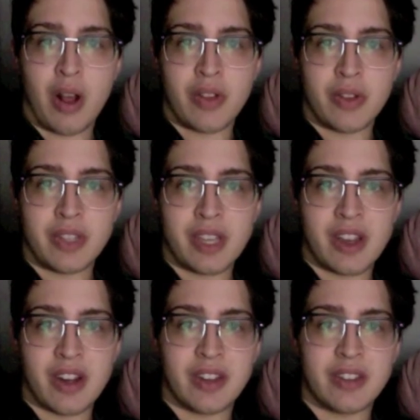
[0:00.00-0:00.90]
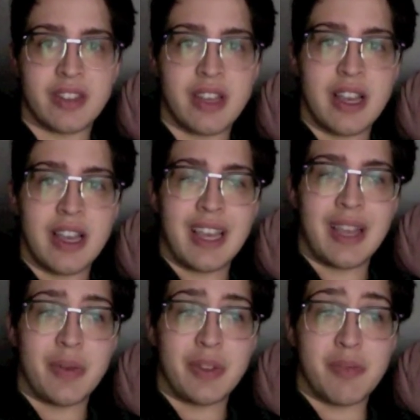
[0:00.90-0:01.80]
those years.
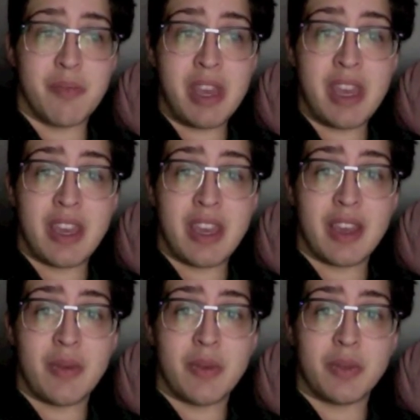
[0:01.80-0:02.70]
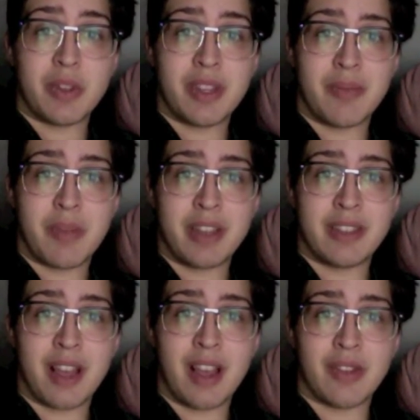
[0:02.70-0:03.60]
It was me. It was within
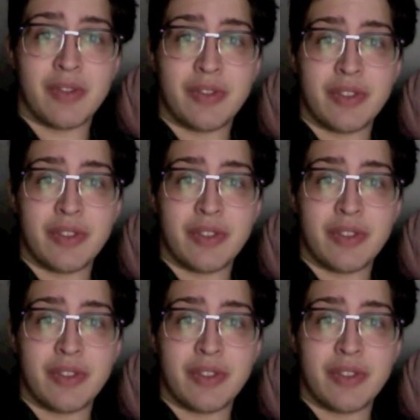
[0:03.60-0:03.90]
myself.